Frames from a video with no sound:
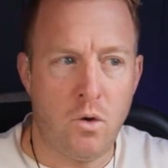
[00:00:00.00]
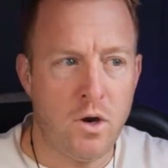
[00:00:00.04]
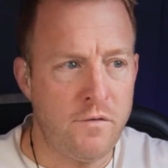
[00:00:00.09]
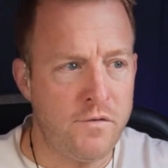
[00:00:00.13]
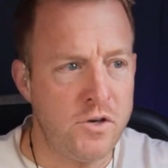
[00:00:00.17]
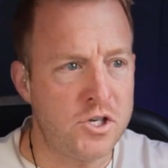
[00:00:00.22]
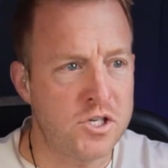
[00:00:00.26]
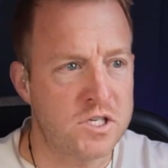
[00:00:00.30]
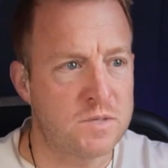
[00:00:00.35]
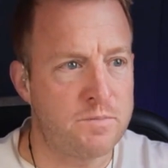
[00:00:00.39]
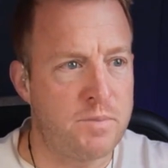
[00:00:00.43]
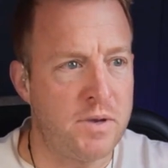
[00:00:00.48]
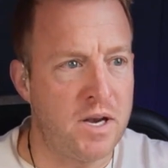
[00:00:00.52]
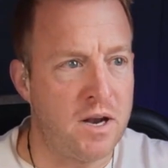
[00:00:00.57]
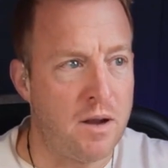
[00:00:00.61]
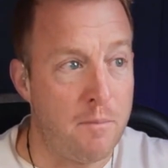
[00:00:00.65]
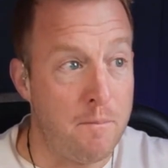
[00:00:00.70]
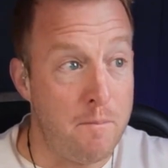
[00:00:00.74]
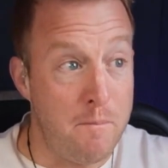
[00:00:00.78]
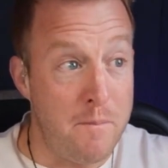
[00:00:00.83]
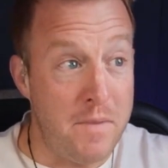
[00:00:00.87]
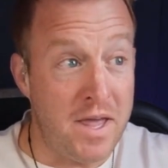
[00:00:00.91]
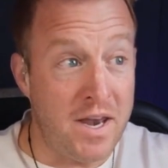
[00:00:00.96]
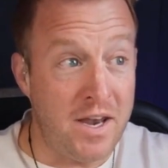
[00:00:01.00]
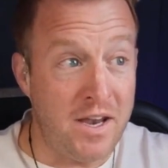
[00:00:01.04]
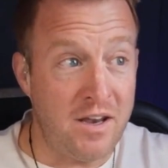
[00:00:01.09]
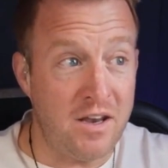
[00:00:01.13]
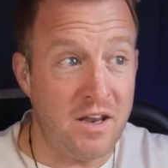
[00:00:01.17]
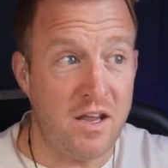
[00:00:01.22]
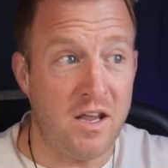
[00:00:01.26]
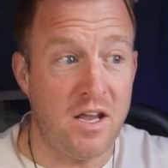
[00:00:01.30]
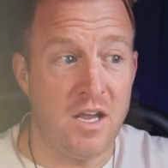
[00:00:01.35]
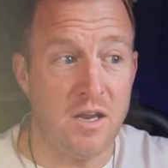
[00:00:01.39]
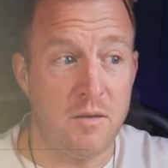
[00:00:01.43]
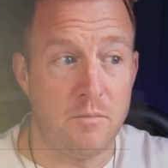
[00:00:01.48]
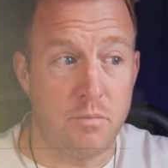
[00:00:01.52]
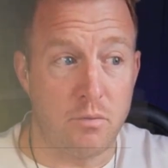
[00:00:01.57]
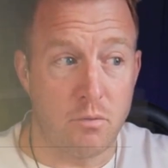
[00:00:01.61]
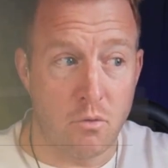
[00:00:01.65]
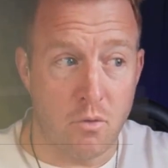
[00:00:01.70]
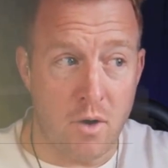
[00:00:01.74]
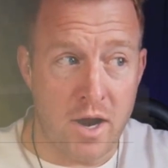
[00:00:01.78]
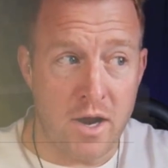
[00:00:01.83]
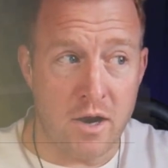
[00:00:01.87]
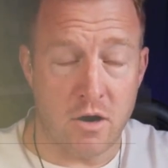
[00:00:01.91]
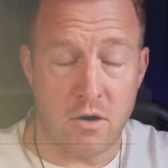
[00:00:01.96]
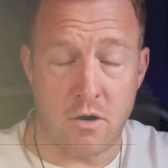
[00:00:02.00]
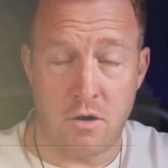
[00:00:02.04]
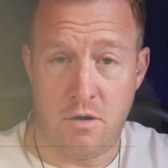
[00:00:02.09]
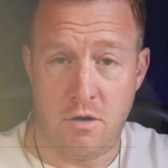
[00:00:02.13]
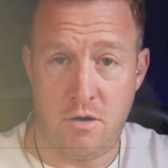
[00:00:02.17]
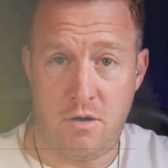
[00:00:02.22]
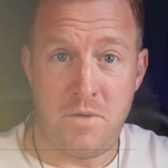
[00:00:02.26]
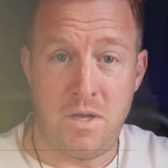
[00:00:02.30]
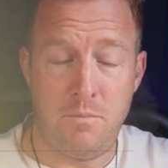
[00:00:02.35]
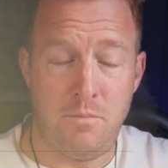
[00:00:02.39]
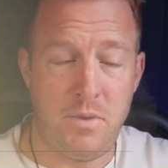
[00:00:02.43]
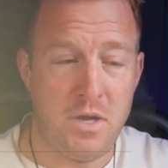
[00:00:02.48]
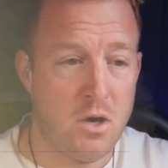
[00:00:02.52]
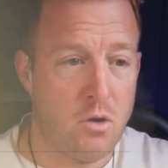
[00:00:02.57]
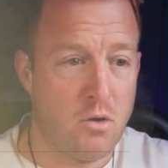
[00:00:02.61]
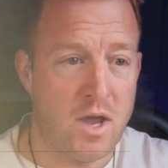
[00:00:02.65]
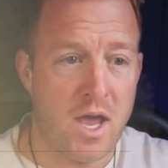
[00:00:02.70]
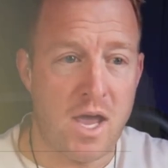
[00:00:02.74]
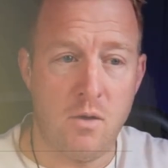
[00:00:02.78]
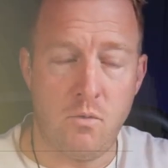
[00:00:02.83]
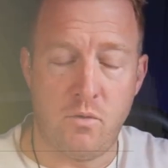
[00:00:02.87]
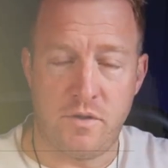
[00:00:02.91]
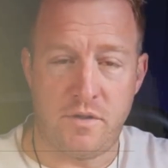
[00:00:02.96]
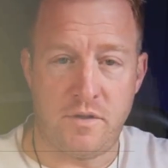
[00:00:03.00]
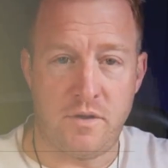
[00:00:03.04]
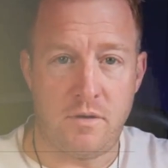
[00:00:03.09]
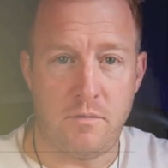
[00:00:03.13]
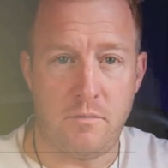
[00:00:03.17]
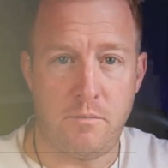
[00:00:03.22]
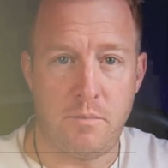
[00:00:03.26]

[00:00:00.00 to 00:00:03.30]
What if you just spent a minute in prayer and be okay with it?